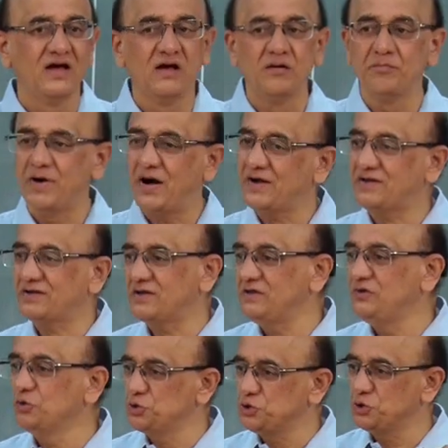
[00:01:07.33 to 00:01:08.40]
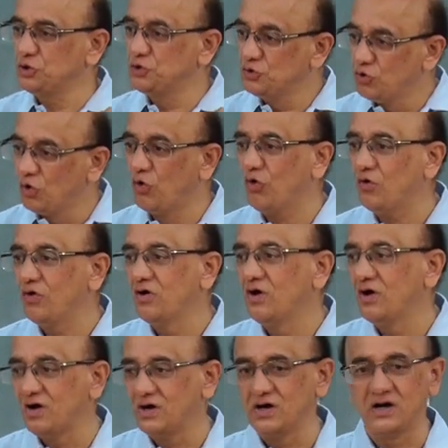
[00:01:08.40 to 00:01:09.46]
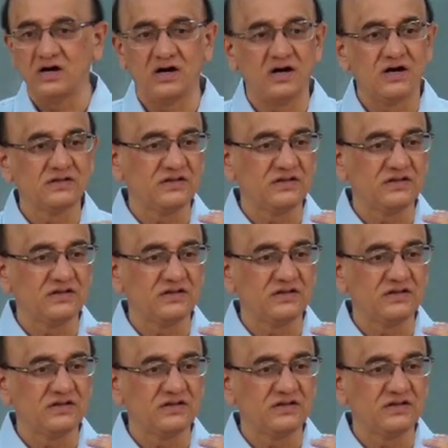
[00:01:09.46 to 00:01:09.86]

but you should know uh,